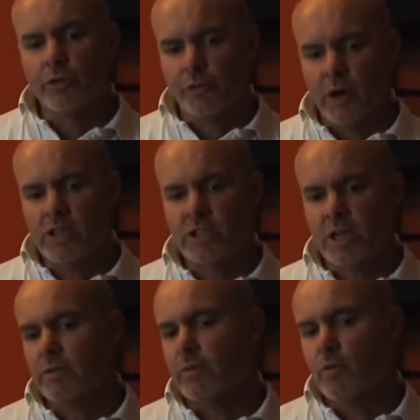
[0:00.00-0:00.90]
threaded
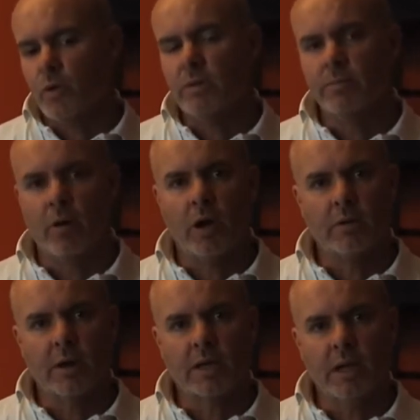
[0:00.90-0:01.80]
together and written by
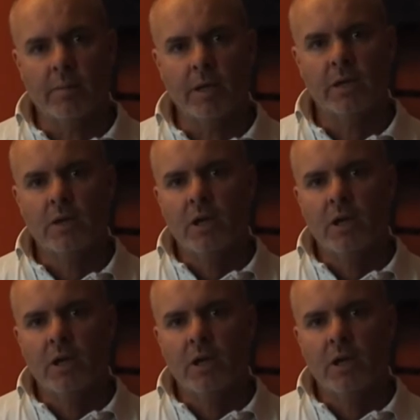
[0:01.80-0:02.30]
your academic,